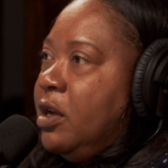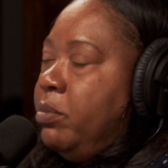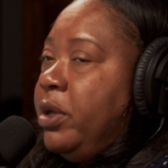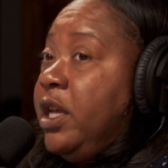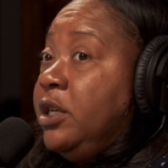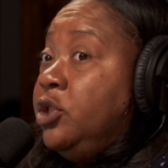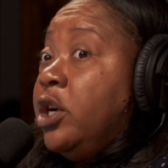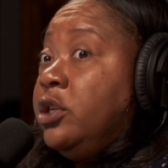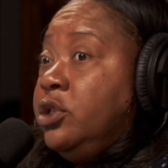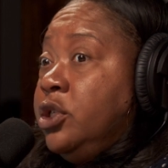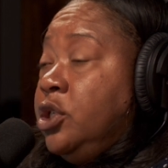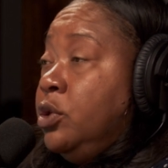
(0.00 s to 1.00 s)
But they
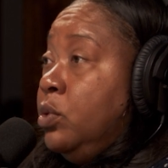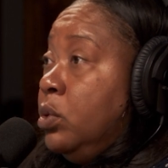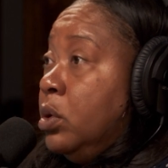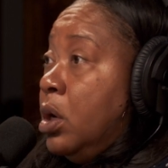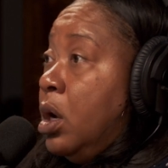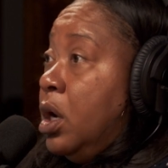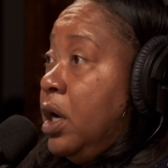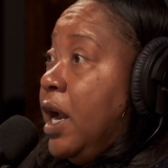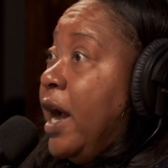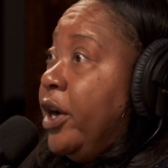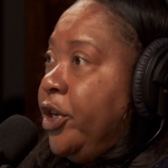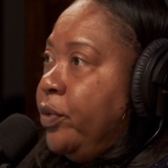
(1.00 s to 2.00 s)
judge you on
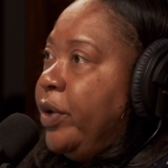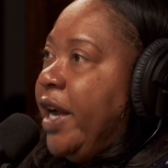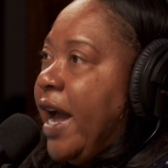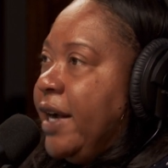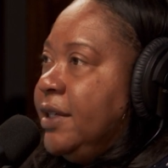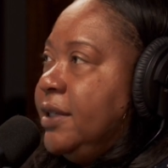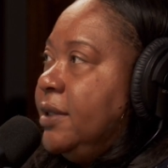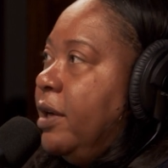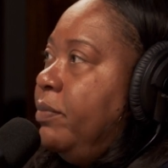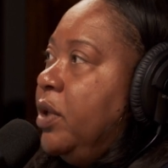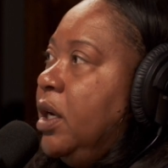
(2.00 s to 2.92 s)
how you react to something.